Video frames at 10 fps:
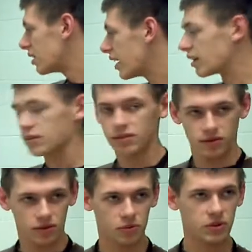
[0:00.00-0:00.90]
Yeah,
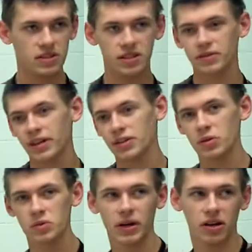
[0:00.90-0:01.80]
the resale value
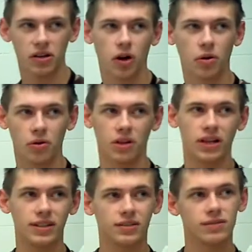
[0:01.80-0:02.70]
is about $1 a light.